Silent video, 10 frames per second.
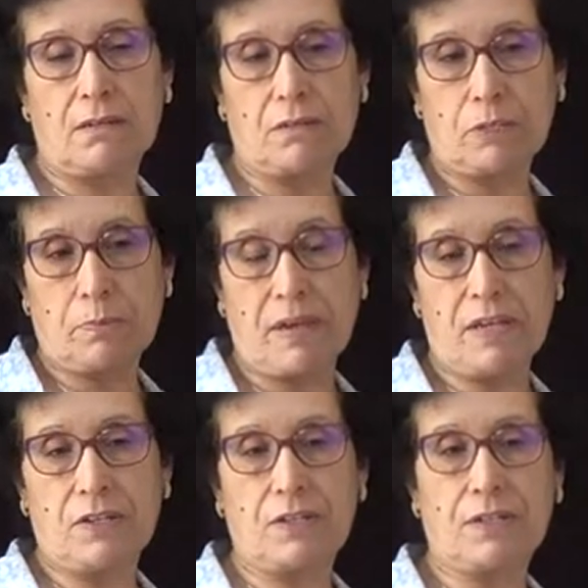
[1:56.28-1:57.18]

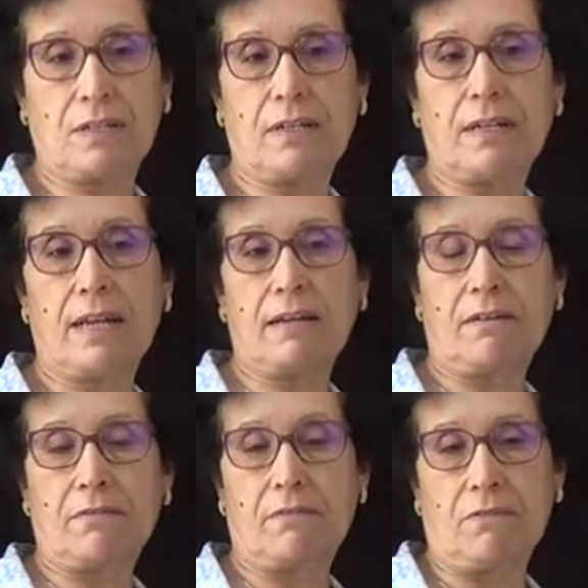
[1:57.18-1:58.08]
space, like
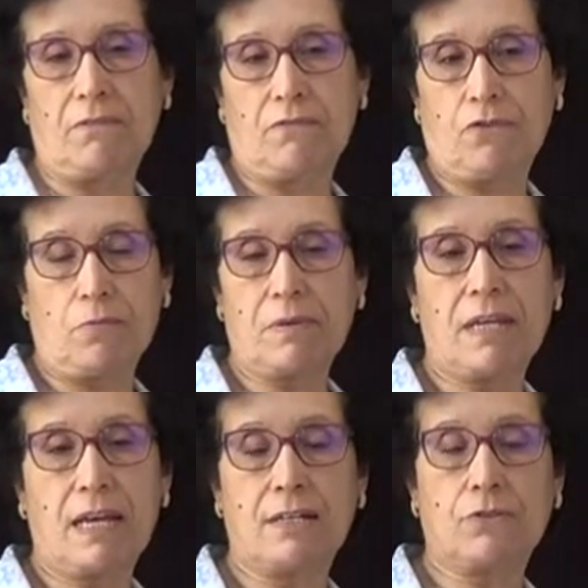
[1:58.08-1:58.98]
for
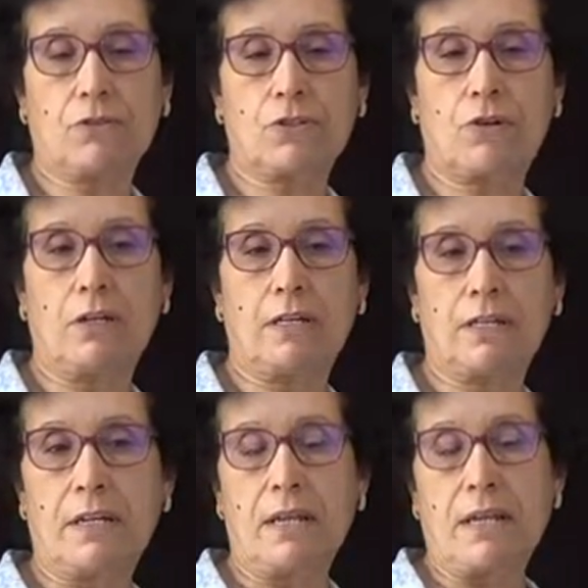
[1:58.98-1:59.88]
me as a scholar,
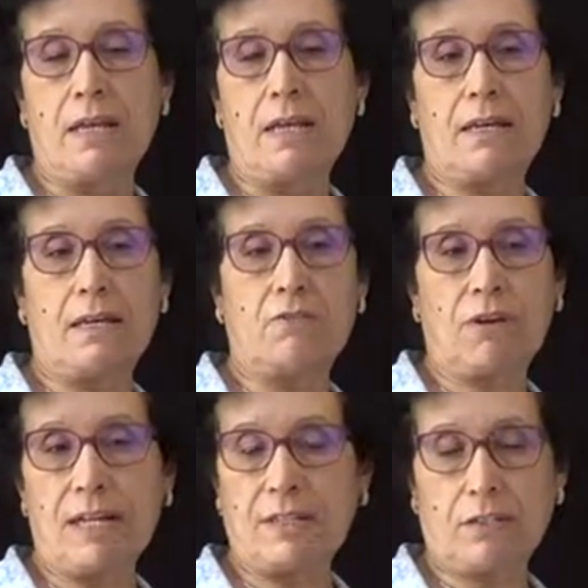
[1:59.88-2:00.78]

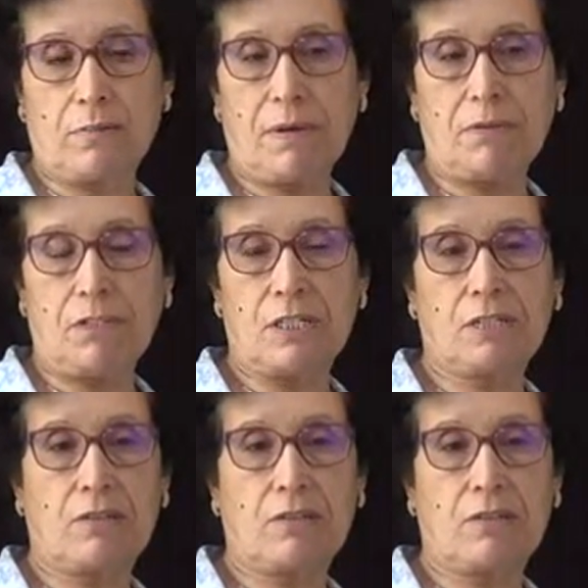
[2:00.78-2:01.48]
writing about these